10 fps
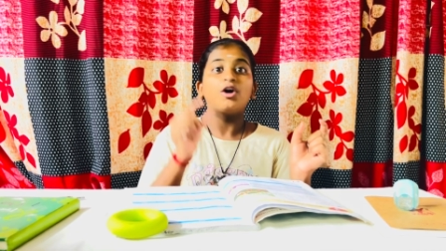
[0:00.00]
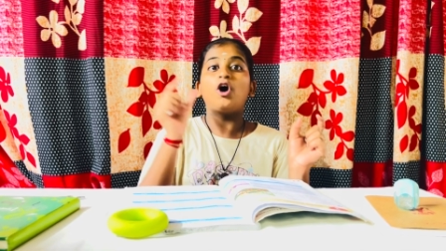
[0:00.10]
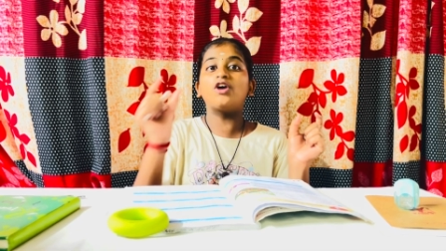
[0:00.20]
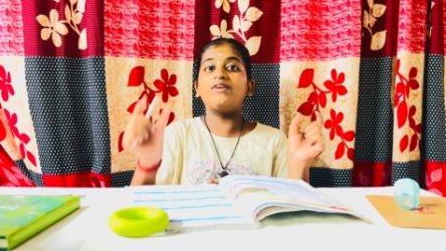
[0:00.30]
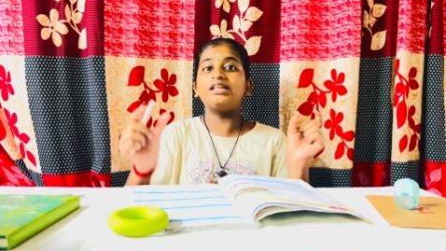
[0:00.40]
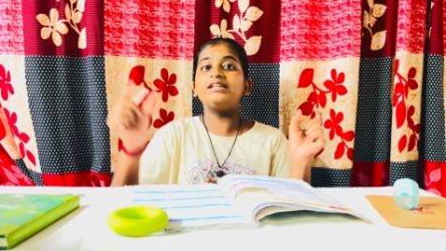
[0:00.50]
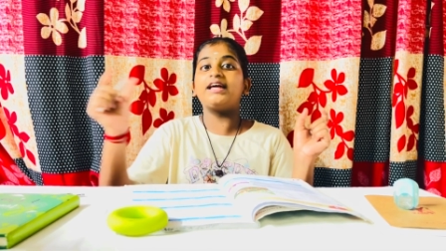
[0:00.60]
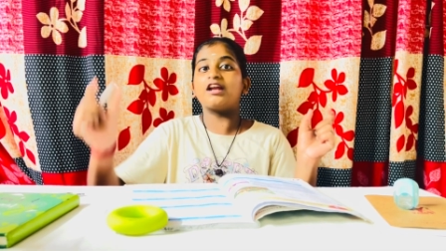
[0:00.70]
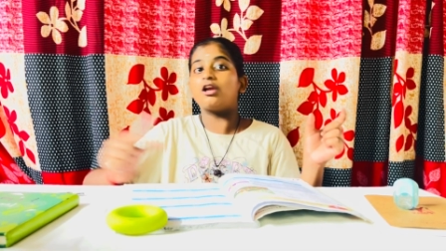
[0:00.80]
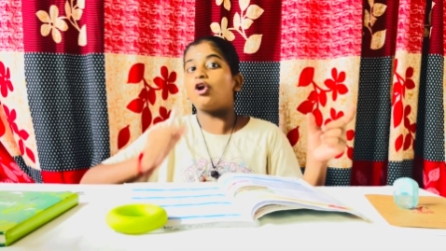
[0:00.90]
or whether there
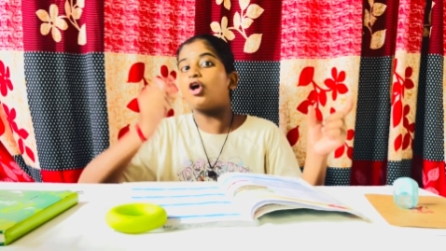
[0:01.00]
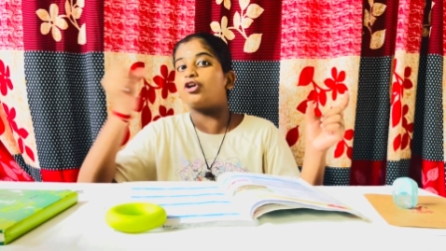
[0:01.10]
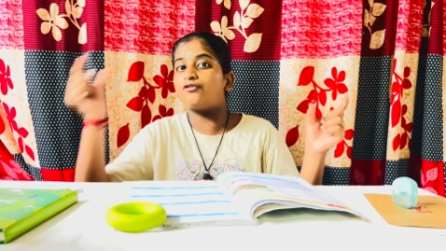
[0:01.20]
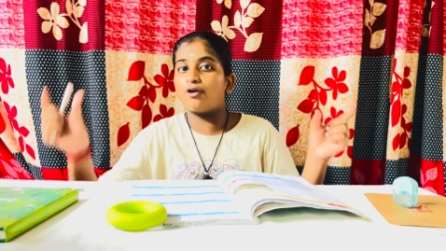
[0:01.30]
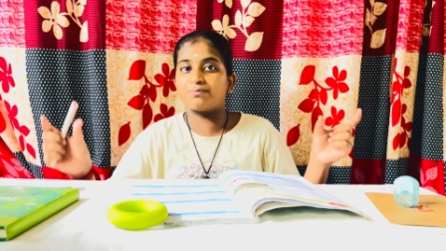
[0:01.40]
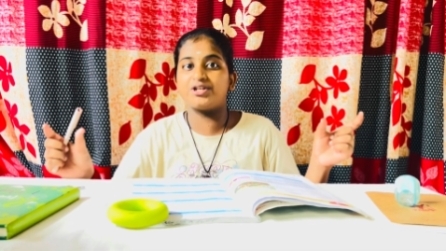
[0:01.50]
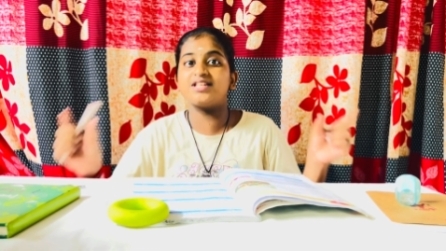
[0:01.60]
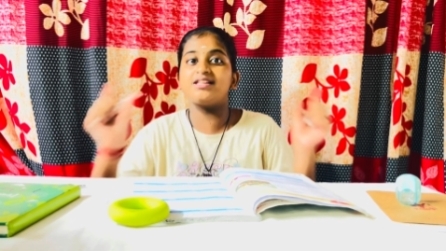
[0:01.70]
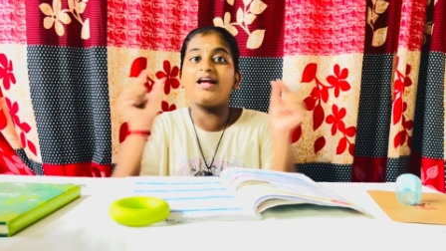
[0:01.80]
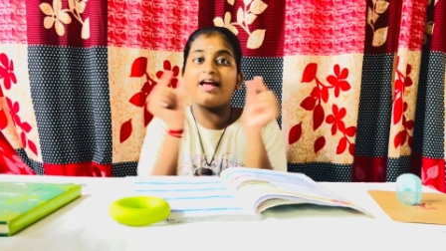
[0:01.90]
are a lot of objects
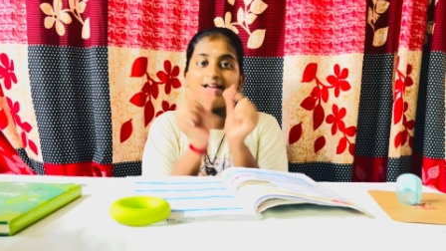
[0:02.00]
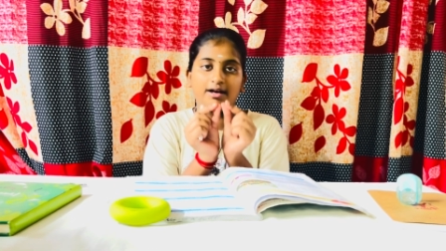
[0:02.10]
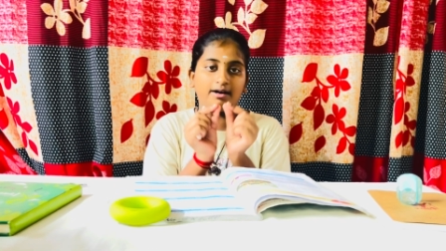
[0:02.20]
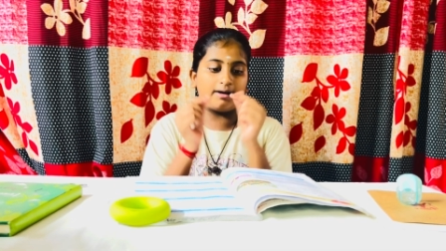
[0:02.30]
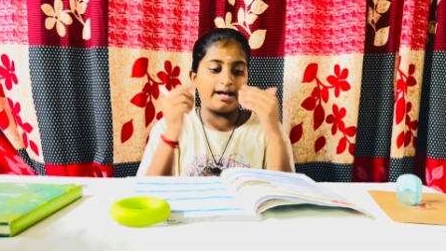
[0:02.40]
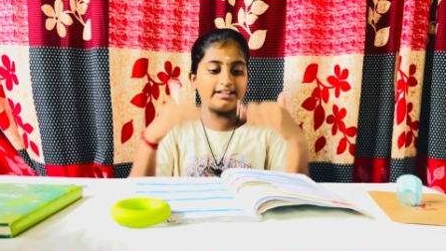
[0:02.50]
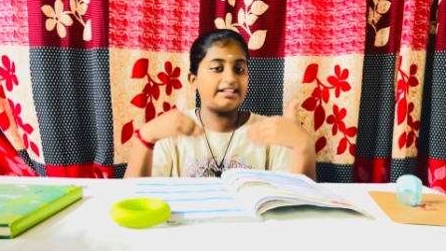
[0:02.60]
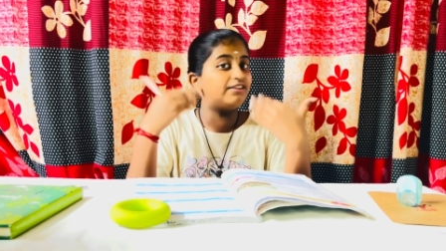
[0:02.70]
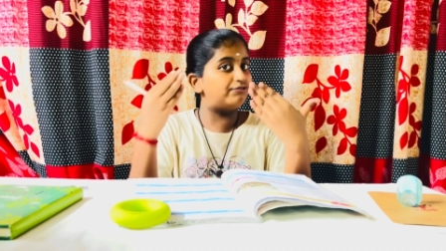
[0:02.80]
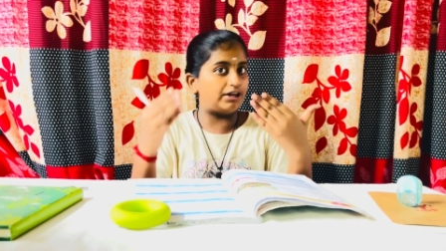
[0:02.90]
other
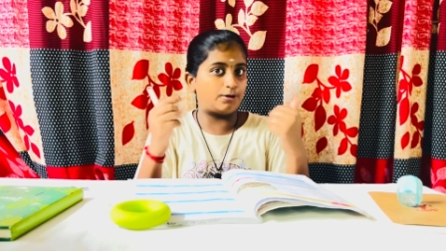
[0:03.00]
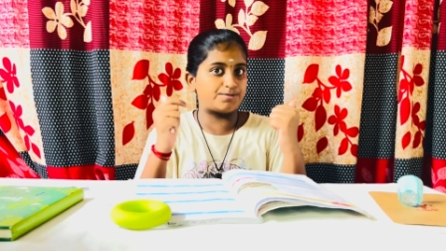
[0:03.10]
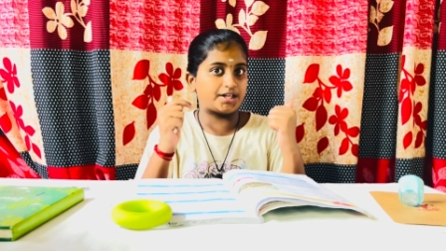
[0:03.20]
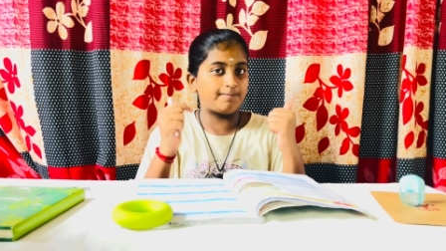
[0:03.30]
than one object.